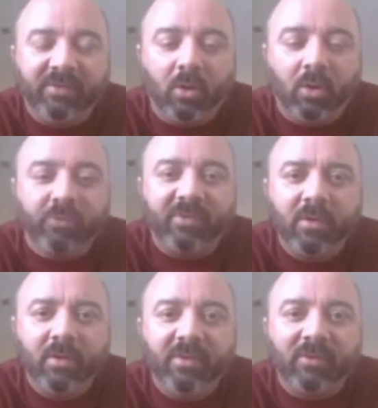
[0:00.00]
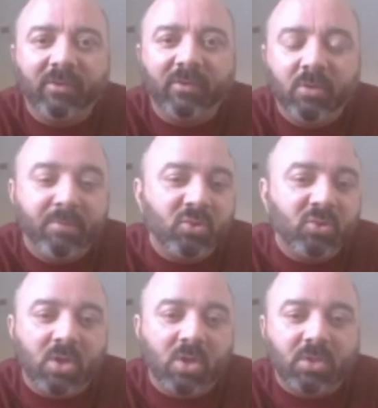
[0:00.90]
a whole series, and so you can binge
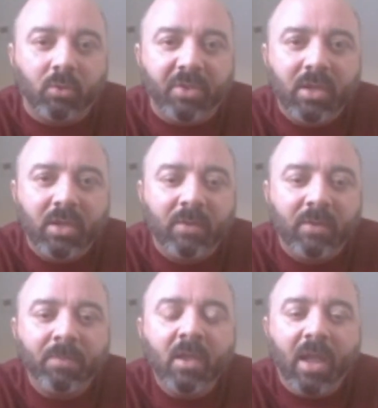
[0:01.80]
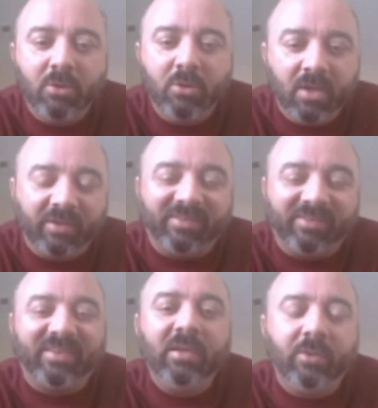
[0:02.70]
watch the whole thing, and you get to
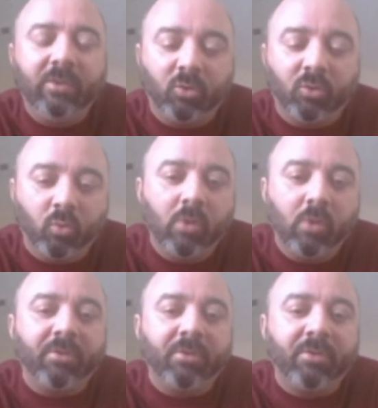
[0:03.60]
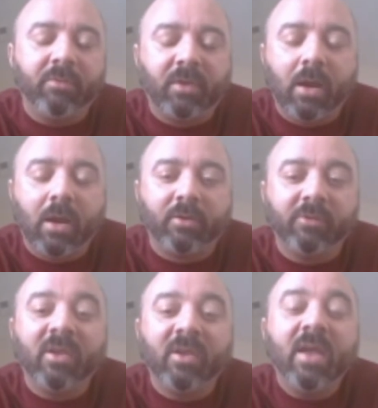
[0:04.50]
see the growth of the
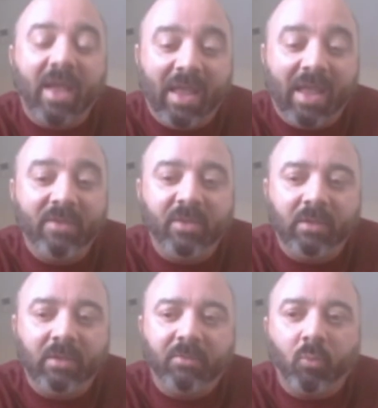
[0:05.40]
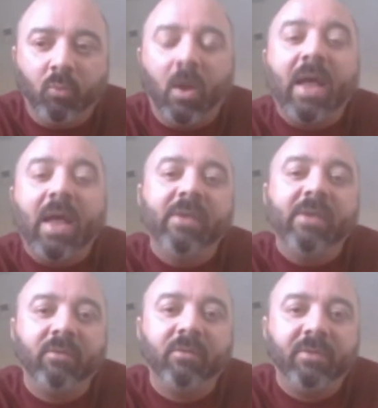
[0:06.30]
characters and the rise of
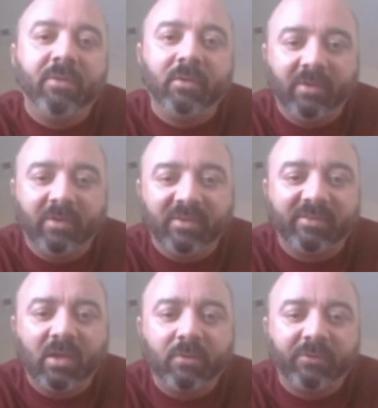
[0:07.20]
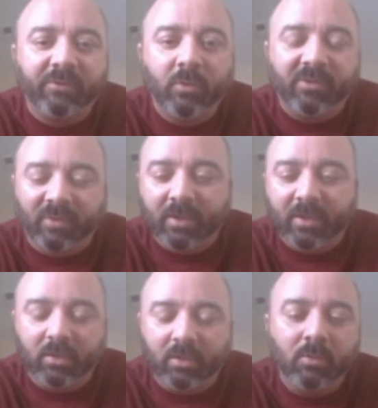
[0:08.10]
the series itself to its, like,
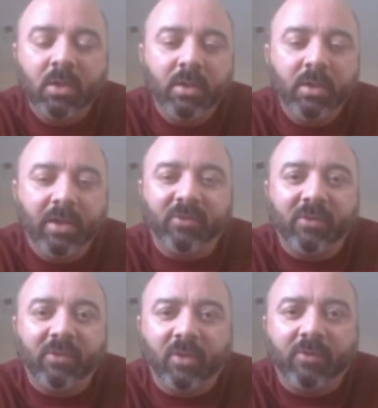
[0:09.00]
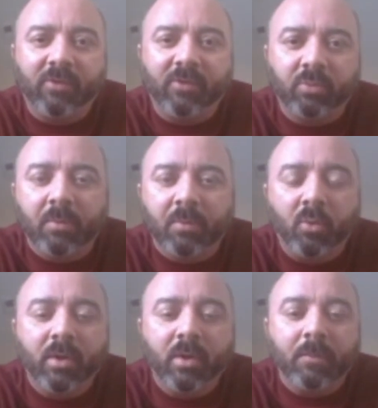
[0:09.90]
you know, its ultimate point.